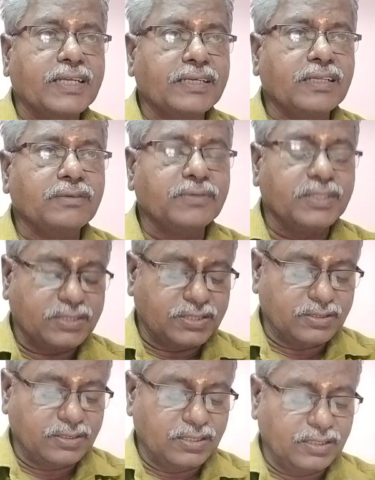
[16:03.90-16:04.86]

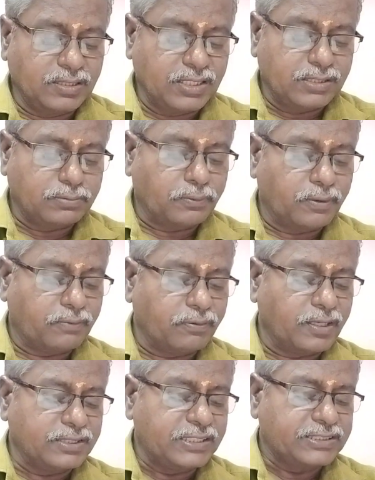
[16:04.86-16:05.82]
continuous, in this
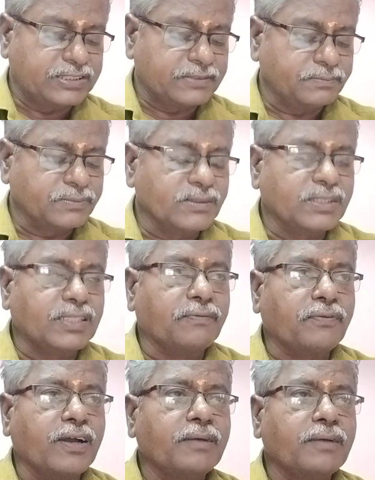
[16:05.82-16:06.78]
for this, the
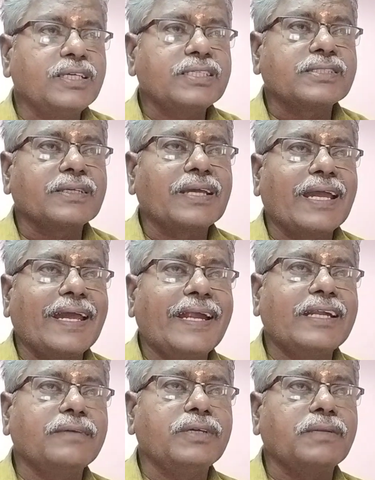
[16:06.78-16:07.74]
form is
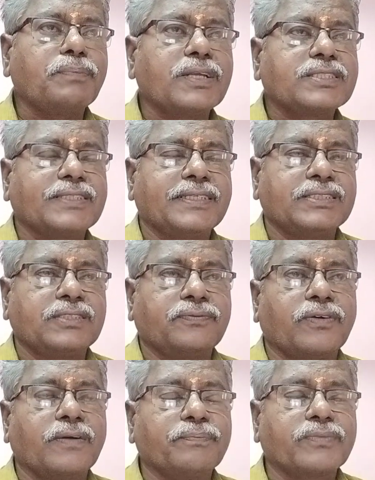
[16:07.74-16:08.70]
had been plus ing
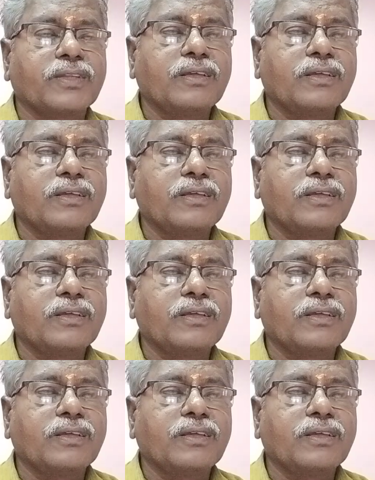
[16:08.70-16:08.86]
form.